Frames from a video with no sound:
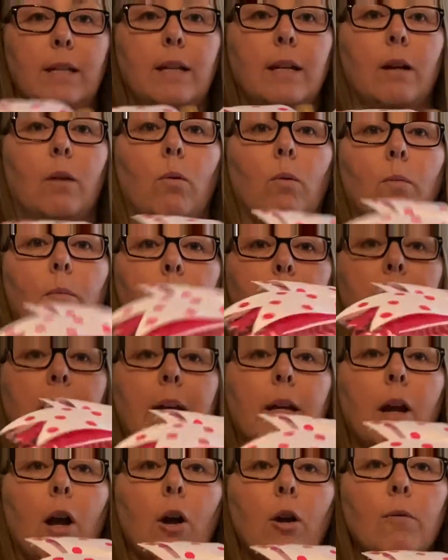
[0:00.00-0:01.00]
a
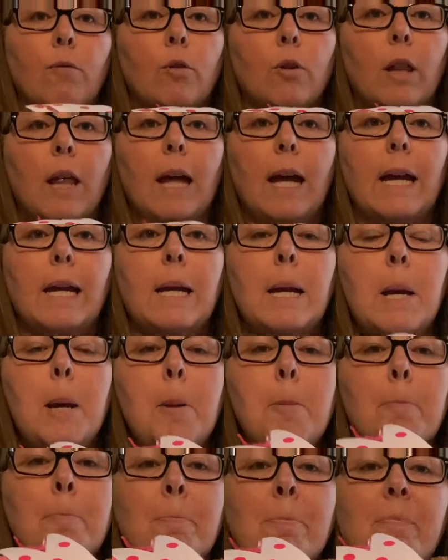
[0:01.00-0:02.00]
pink overlay,
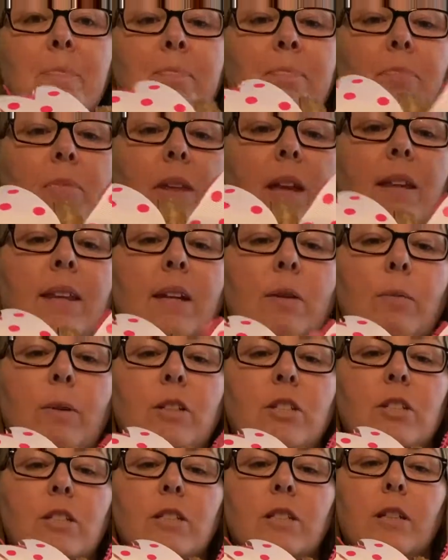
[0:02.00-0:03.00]
and then we
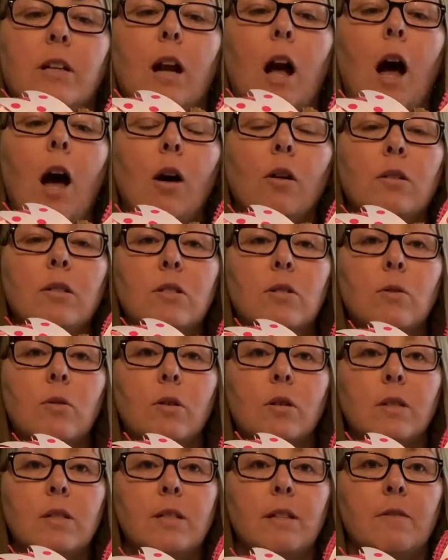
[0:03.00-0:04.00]
just took all
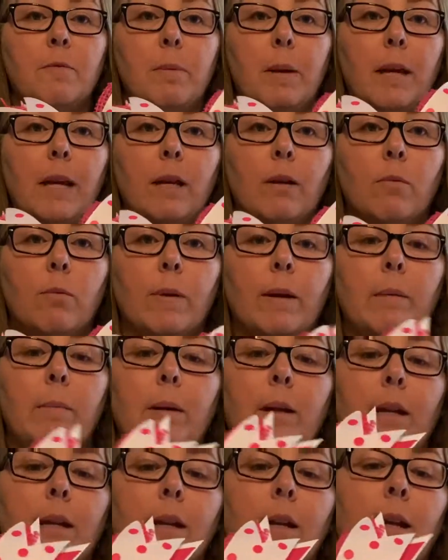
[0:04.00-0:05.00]
sorts of pink
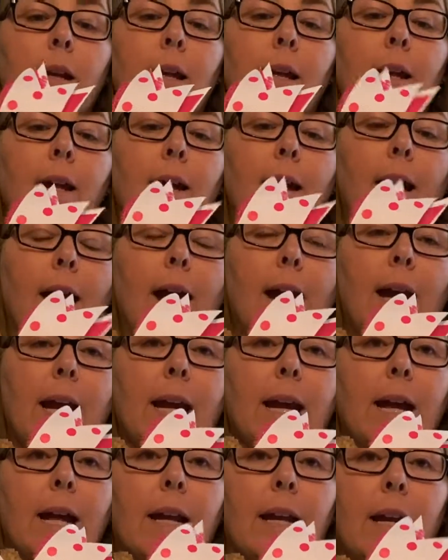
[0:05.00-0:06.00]
ribbon
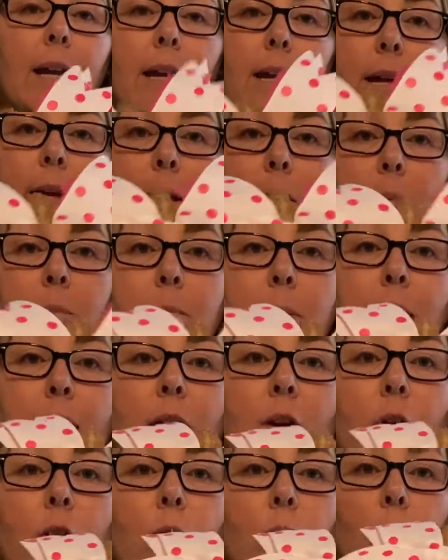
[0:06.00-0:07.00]
and made
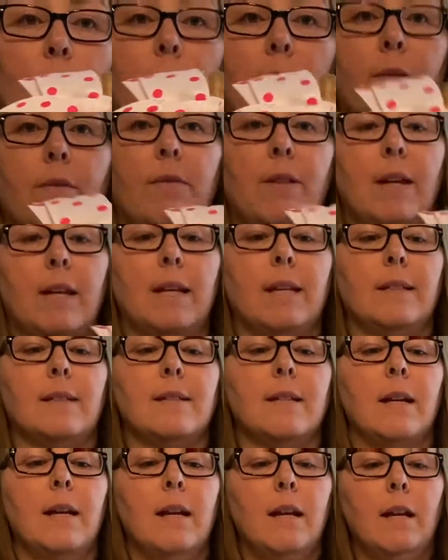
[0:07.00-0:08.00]
her one of these.
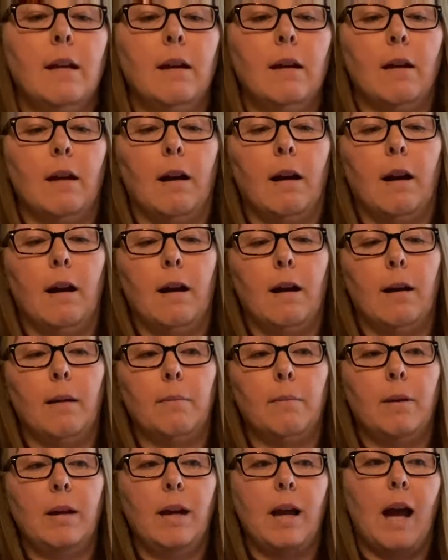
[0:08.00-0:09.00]

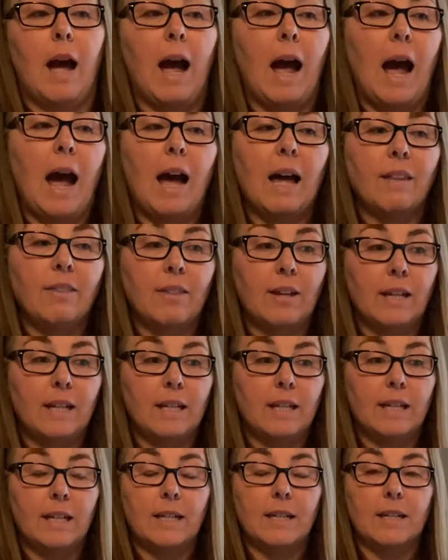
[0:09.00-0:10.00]
I think
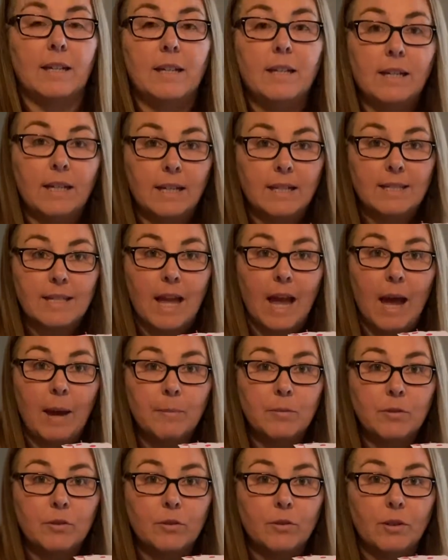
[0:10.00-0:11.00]
it is
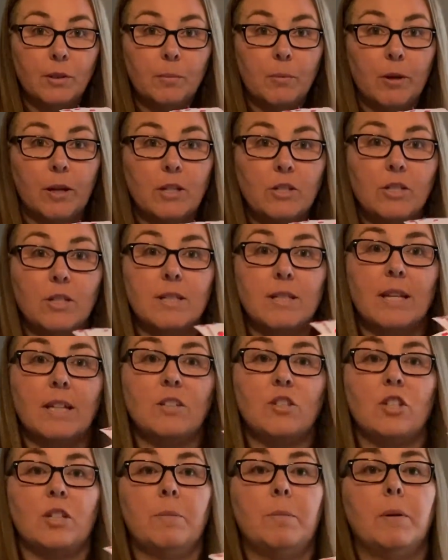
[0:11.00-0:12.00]
absolutely precious, and
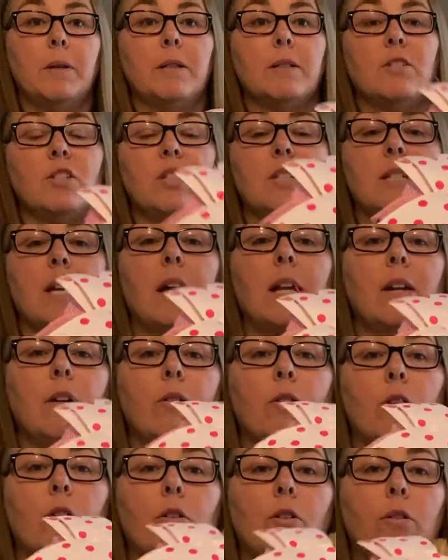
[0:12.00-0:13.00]
she's got it on
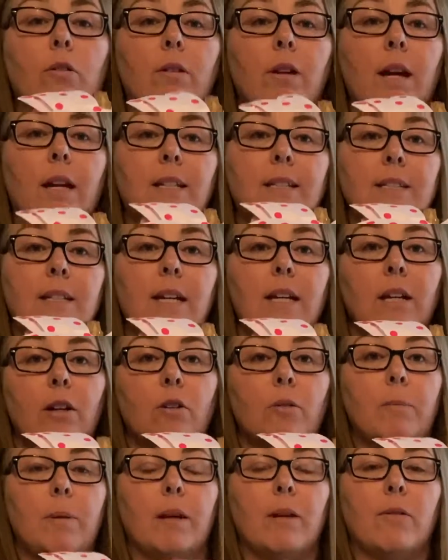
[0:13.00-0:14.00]
her little nightstand in her
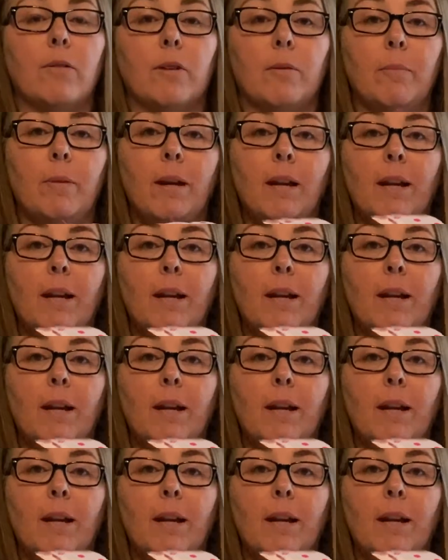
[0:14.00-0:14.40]
bedroom.